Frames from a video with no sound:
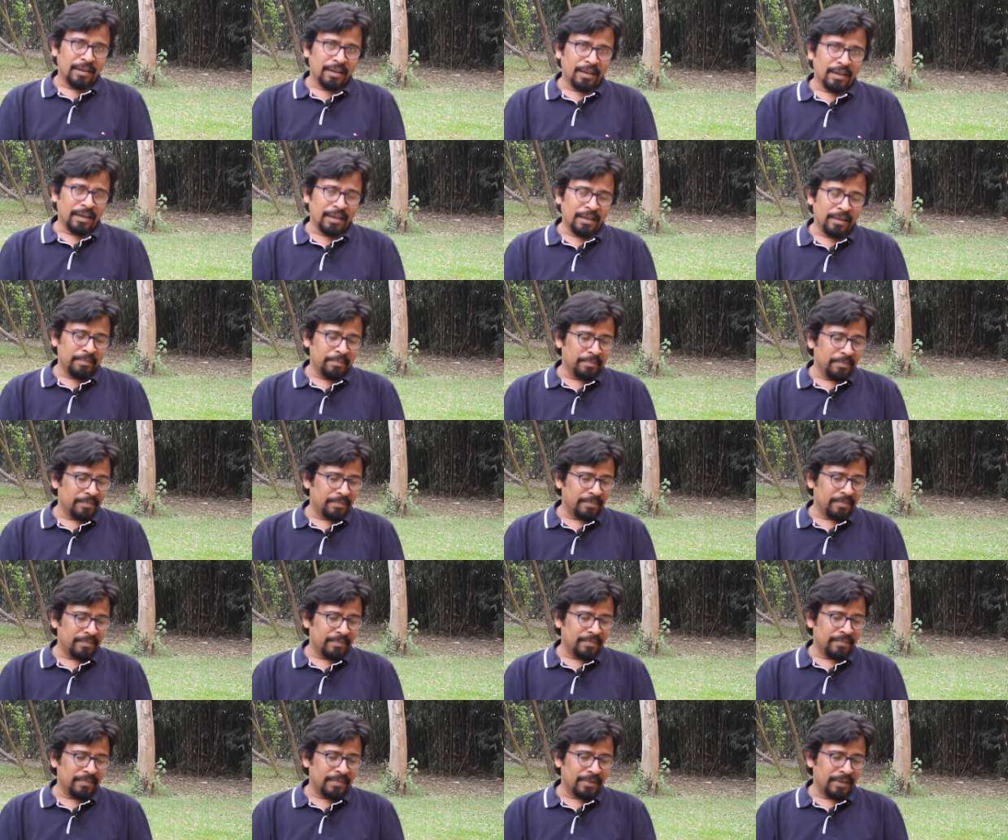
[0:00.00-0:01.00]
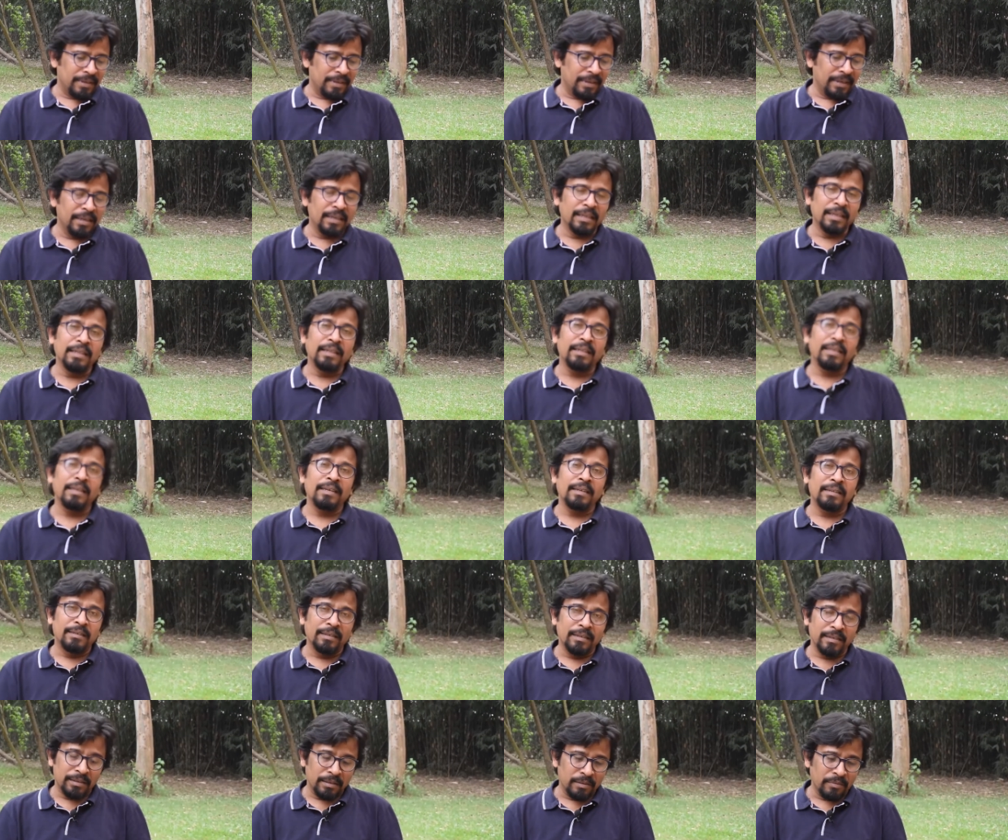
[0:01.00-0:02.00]
I am in Hindi.
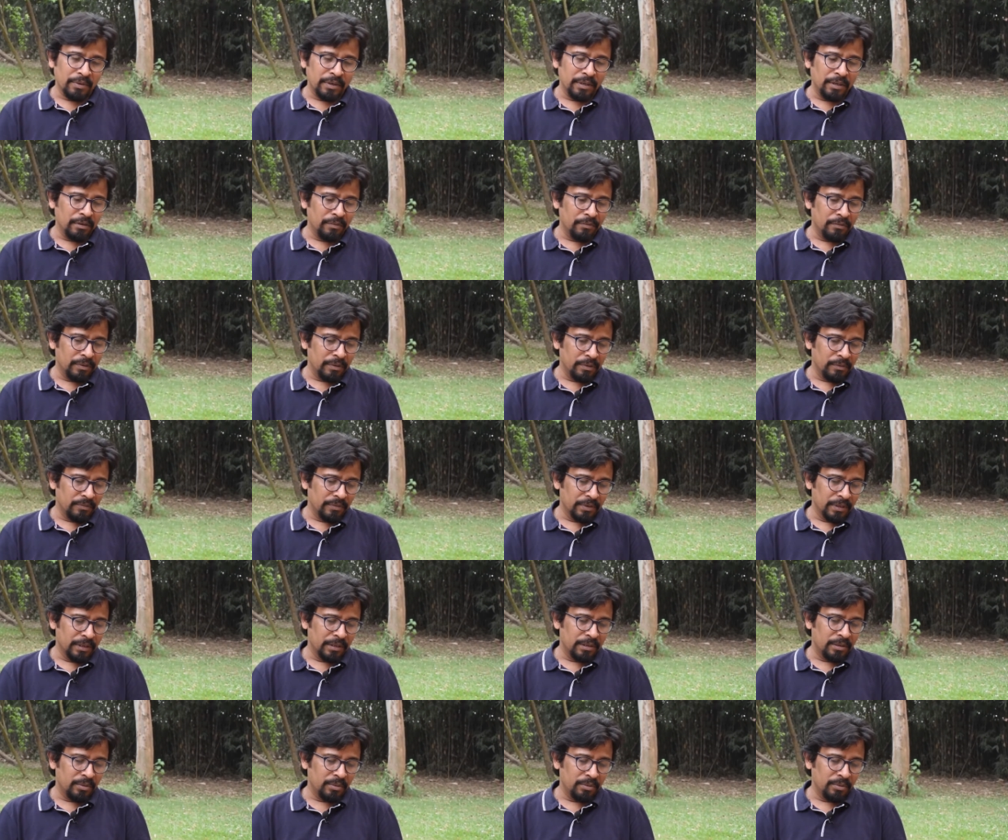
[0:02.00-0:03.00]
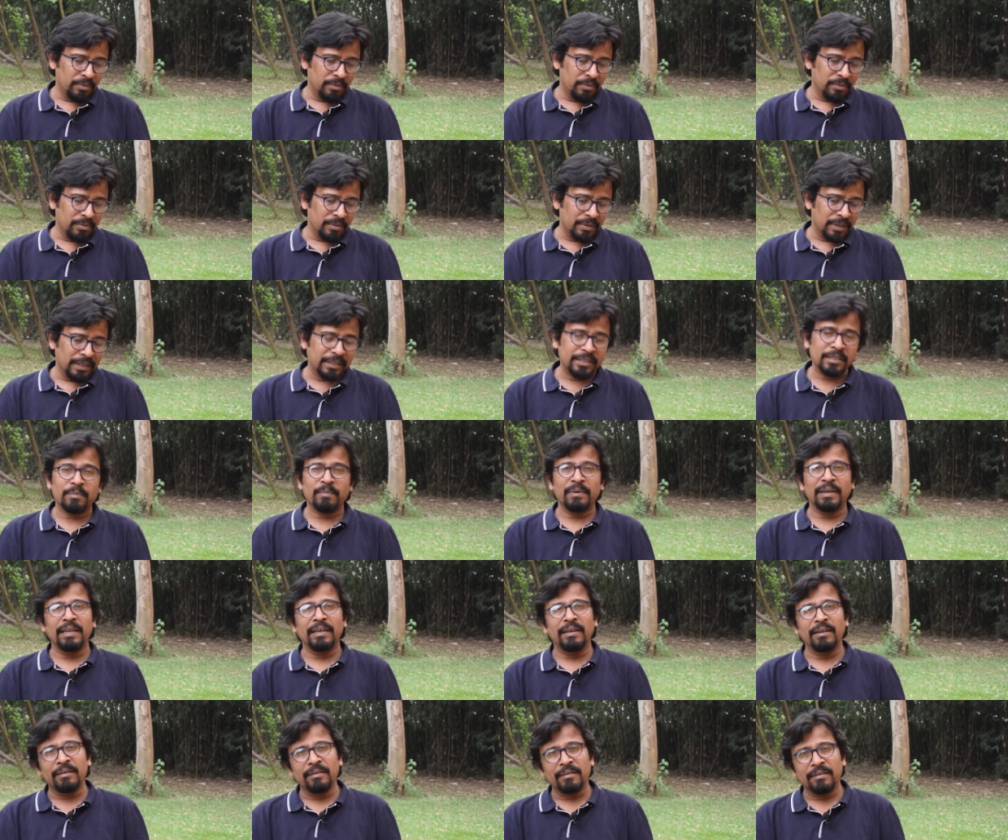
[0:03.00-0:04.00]
There is a wonderful word to
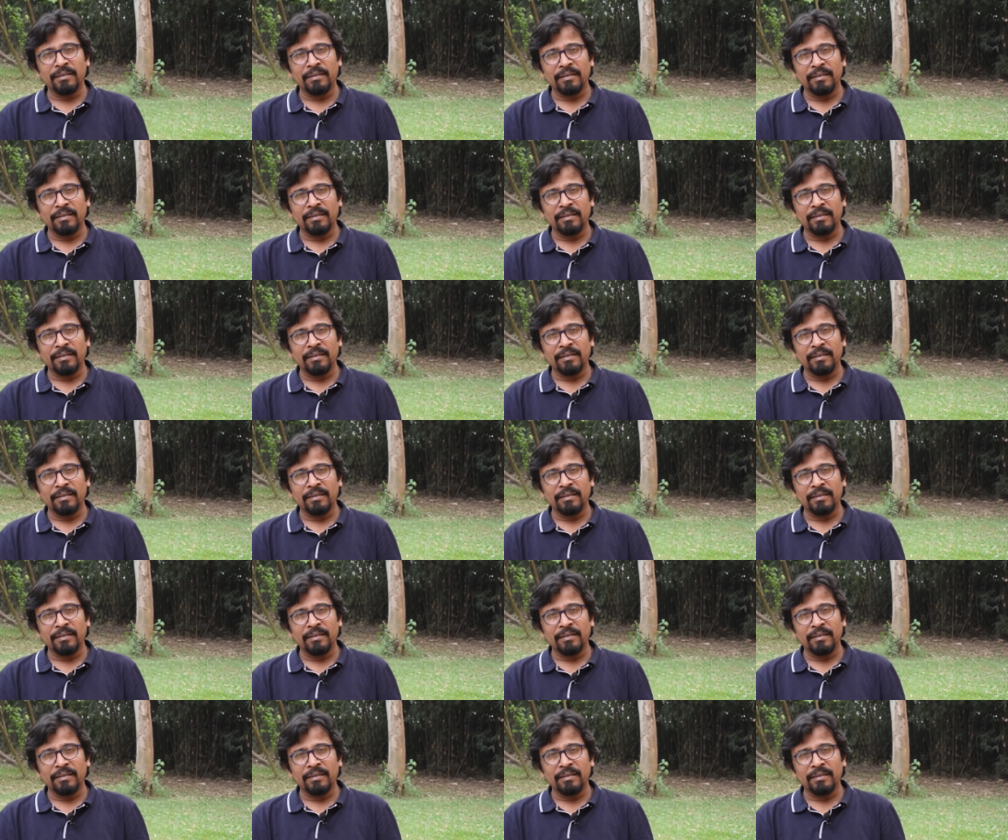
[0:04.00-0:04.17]
explain it.